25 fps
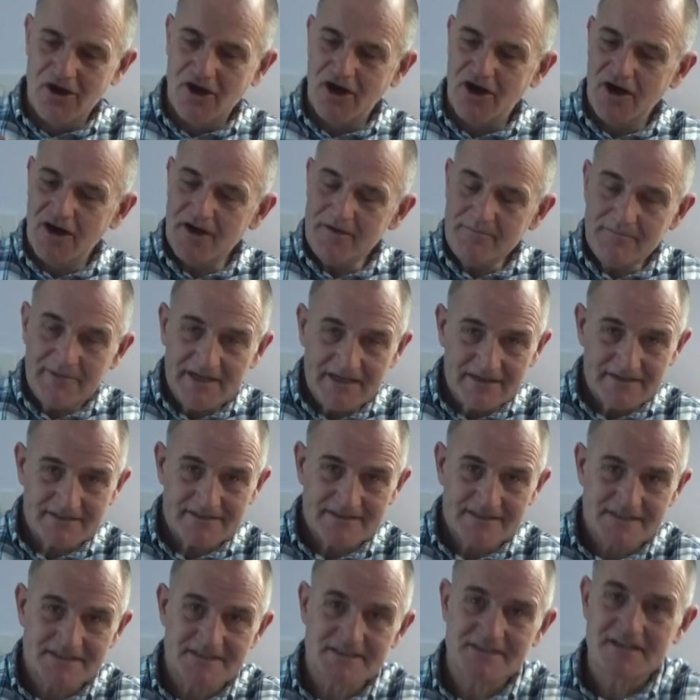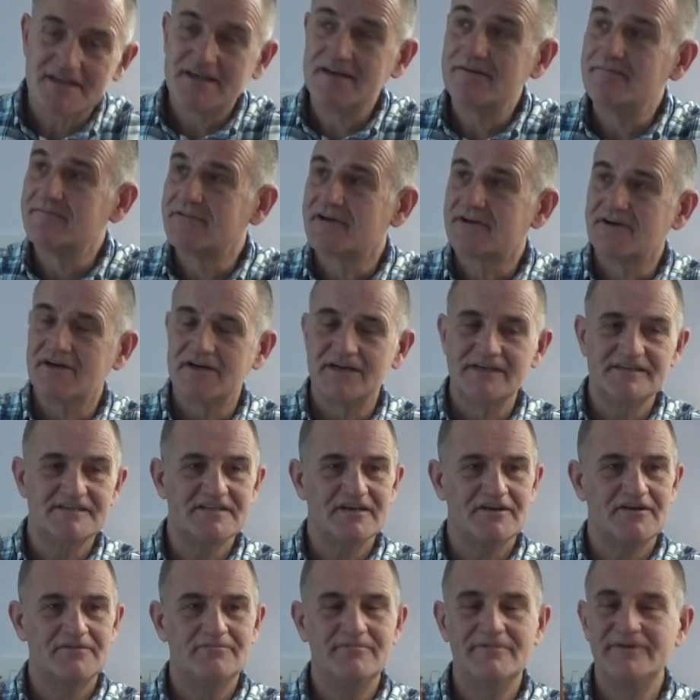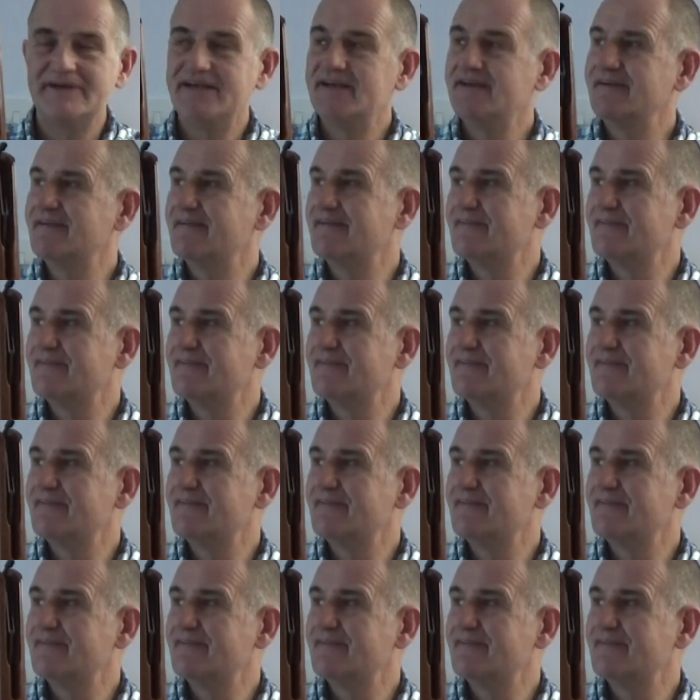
I picked this up, guys. I mean,